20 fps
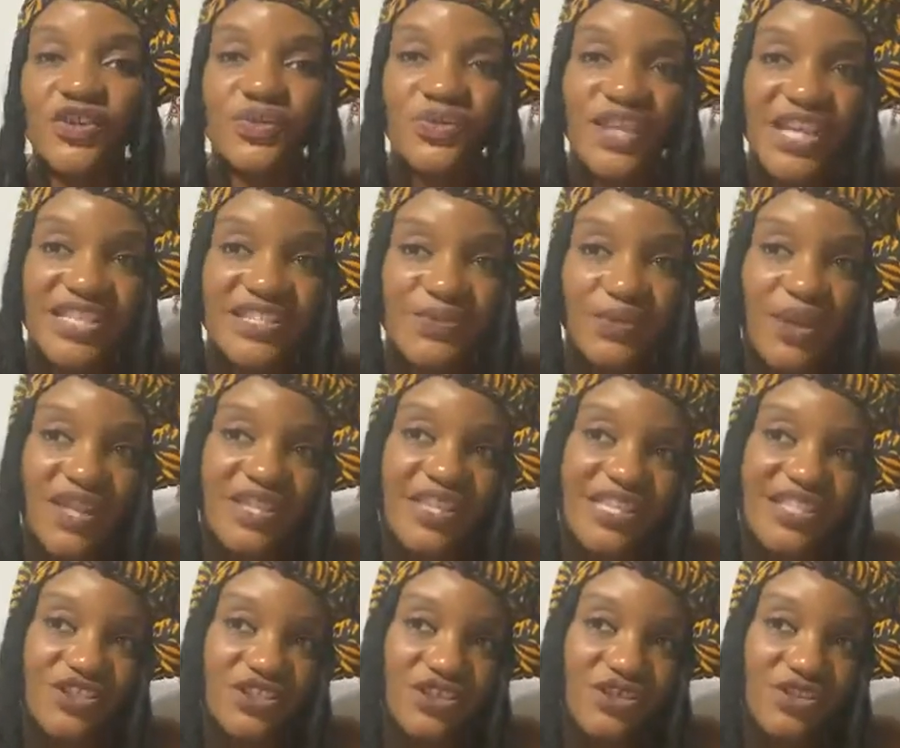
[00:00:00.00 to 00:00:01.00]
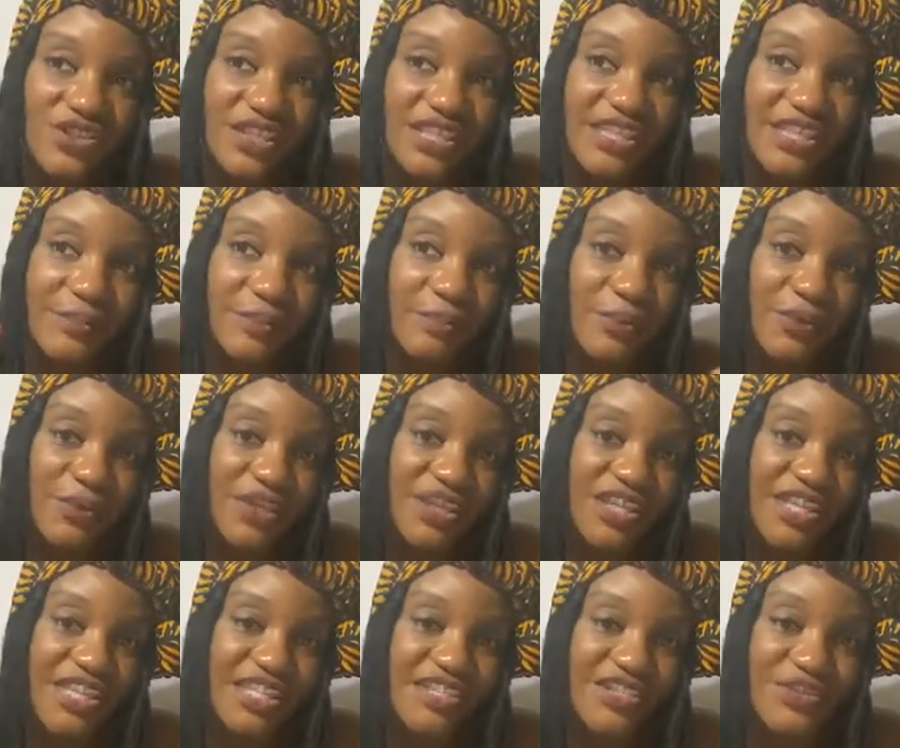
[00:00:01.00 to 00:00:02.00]
That's why they took it and put
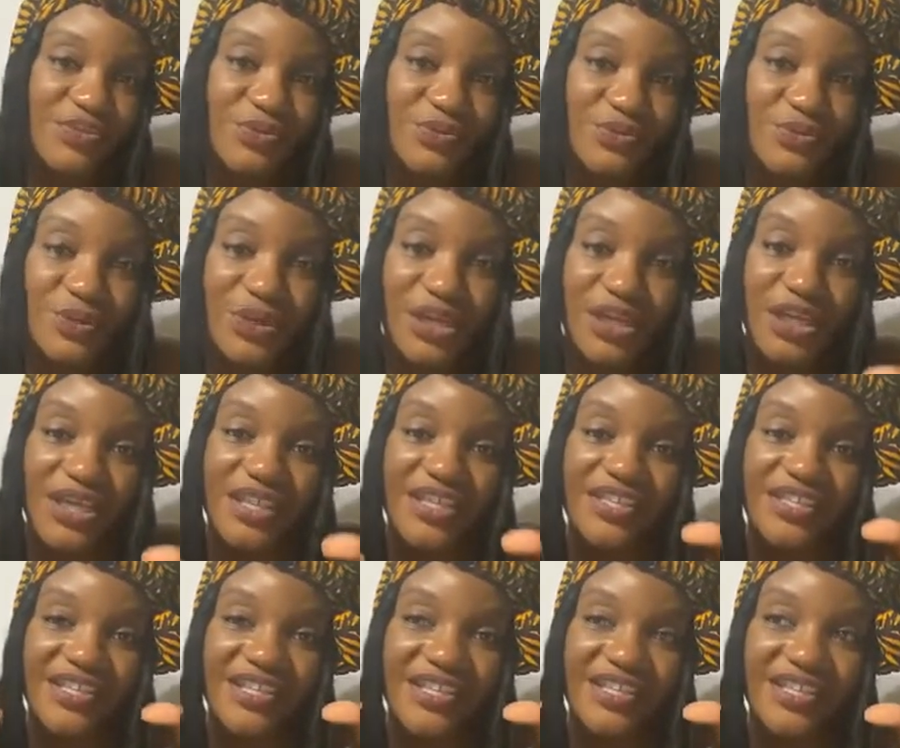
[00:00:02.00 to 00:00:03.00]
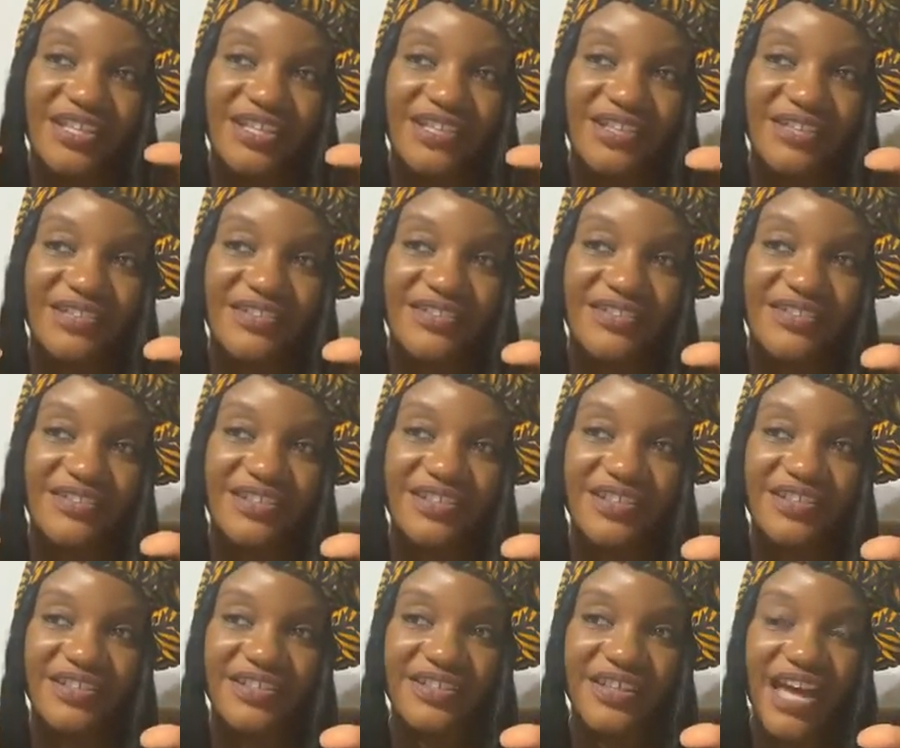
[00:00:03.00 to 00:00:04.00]
it into
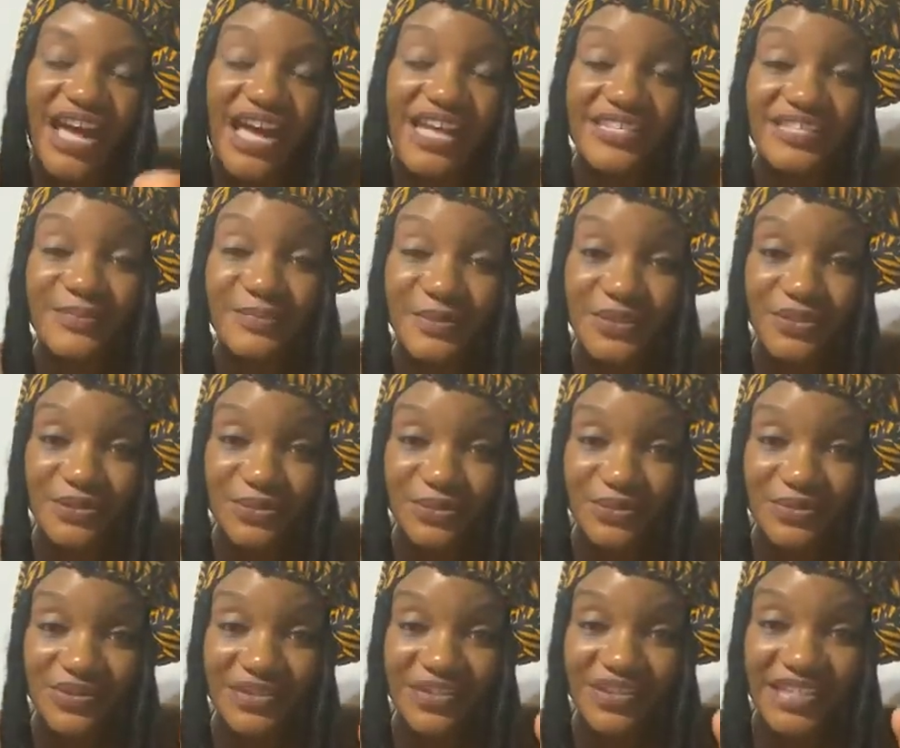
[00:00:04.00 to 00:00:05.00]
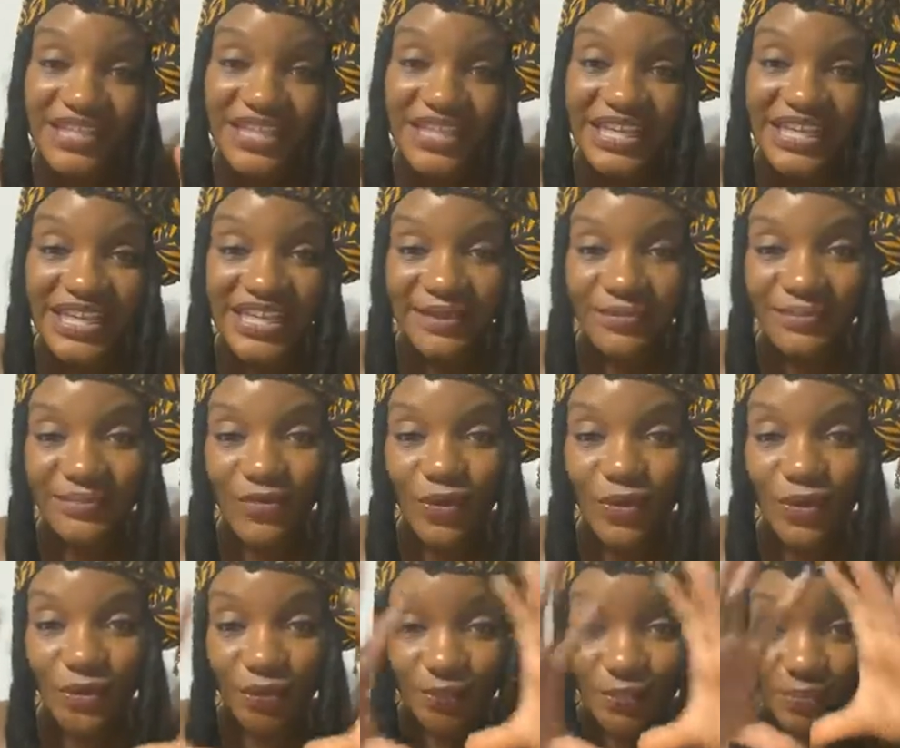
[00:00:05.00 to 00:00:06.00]
the hospitals
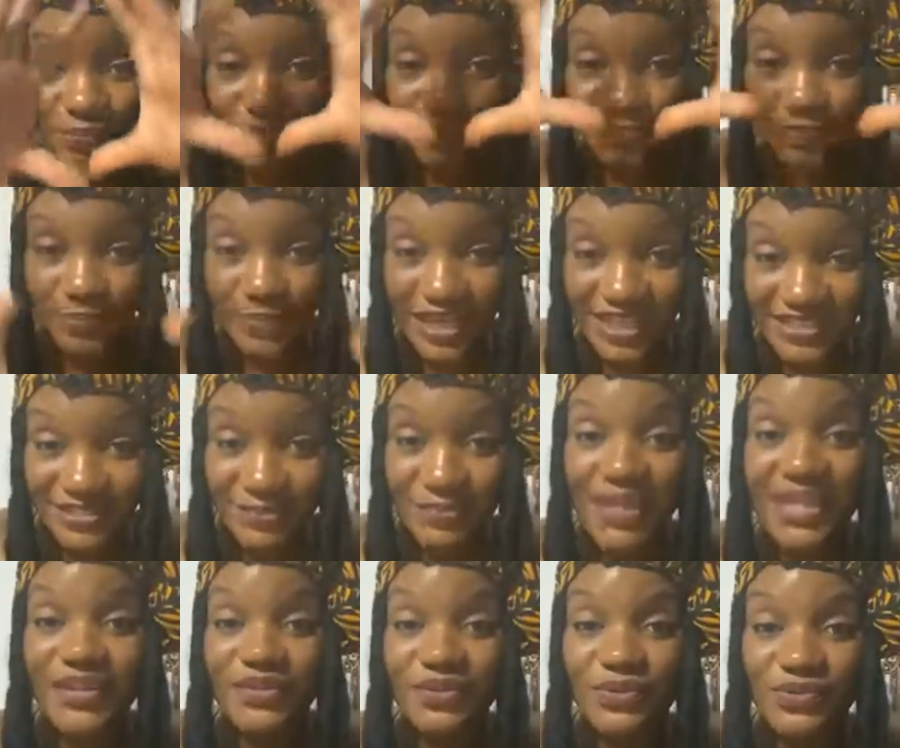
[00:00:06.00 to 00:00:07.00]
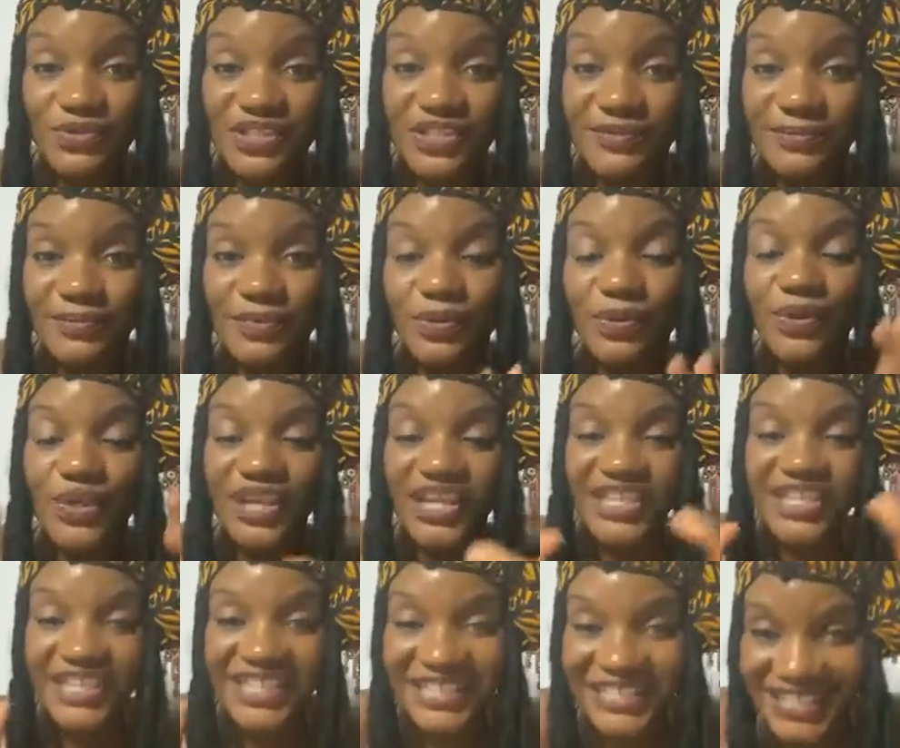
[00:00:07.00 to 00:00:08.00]
or as a medical symbol,
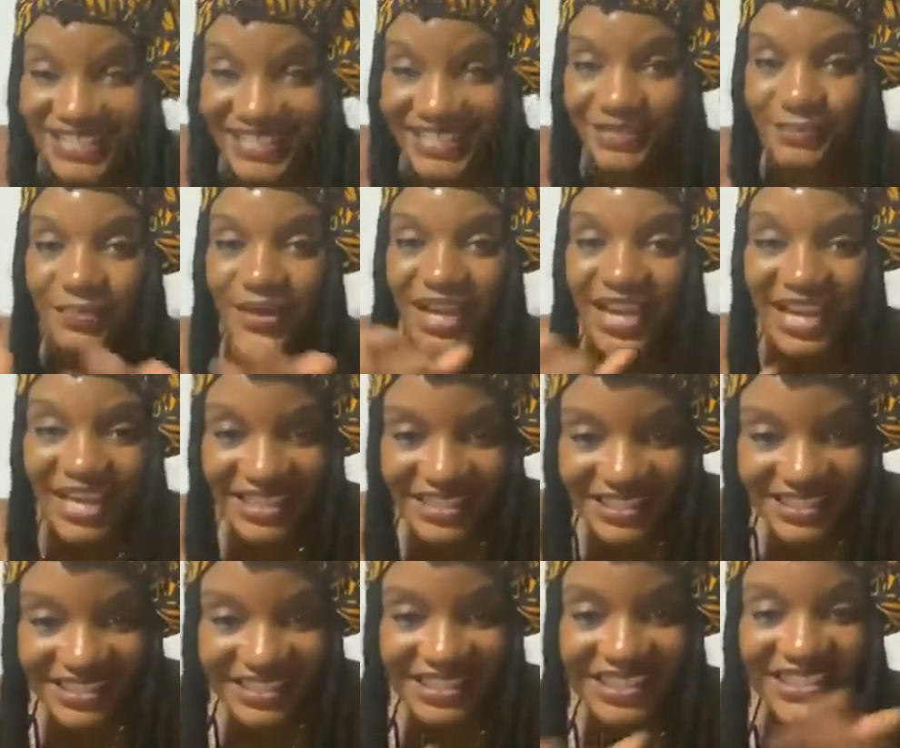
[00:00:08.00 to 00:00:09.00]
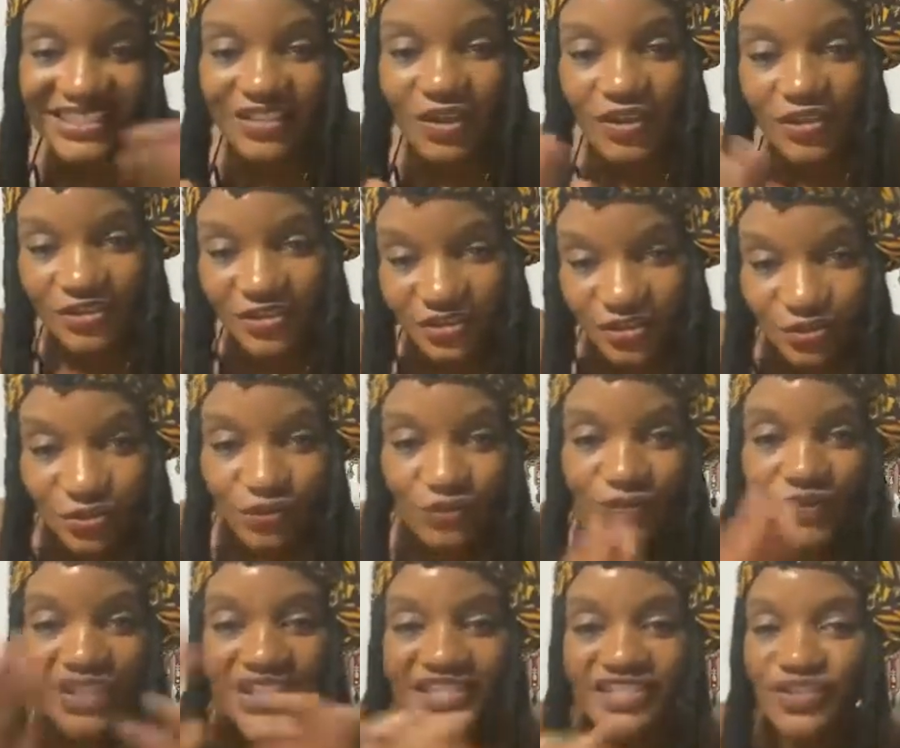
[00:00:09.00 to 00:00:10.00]
and then hid behind it, hid all the
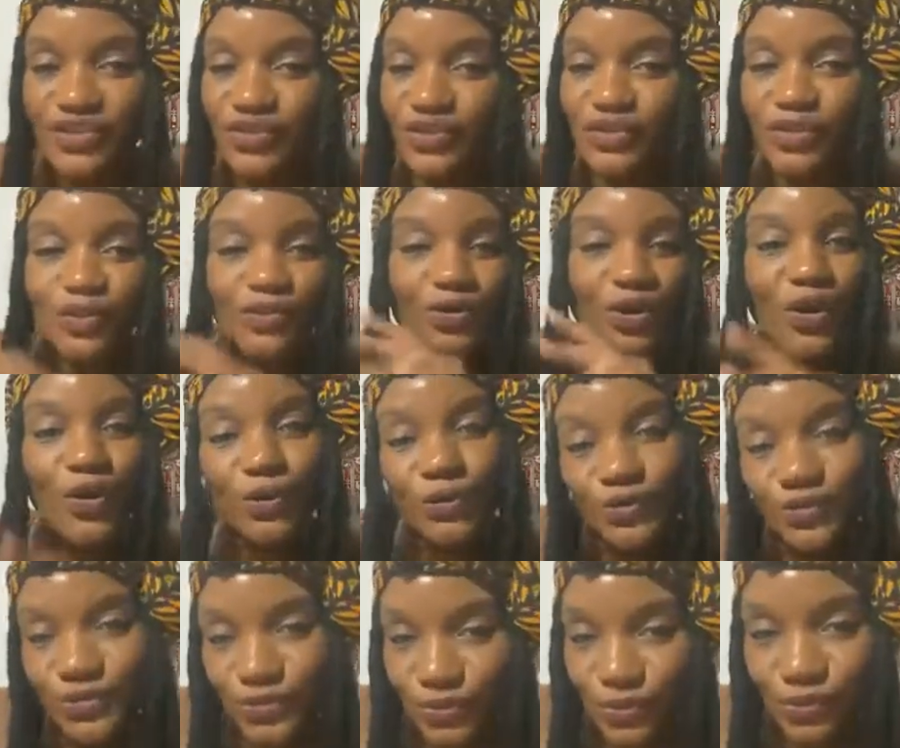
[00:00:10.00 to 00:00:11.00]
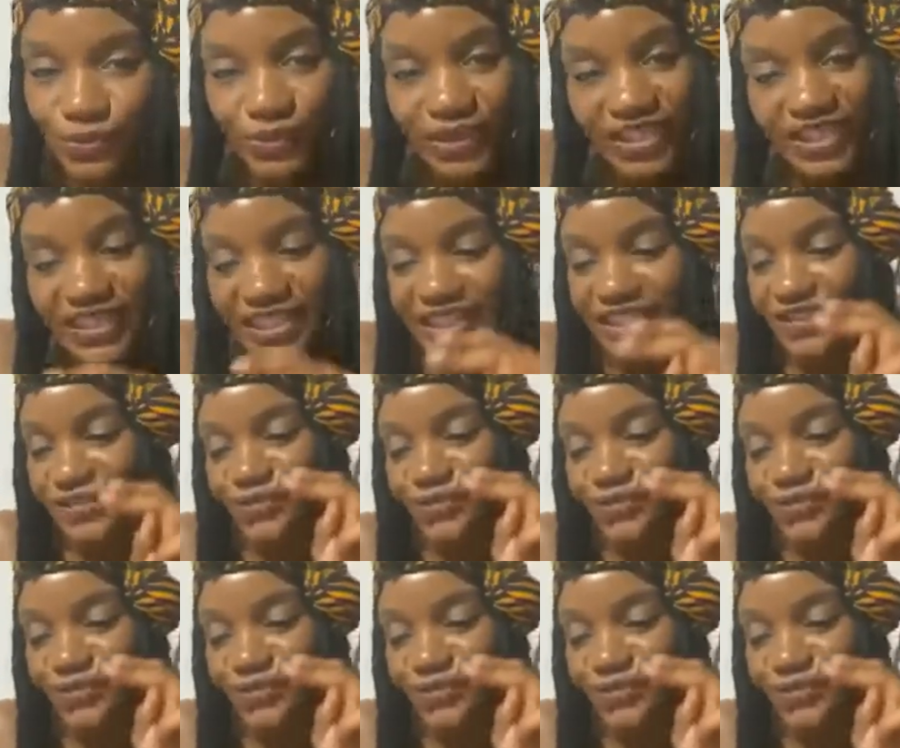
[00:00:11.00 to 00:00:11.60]
truth, so you don't know the true healing.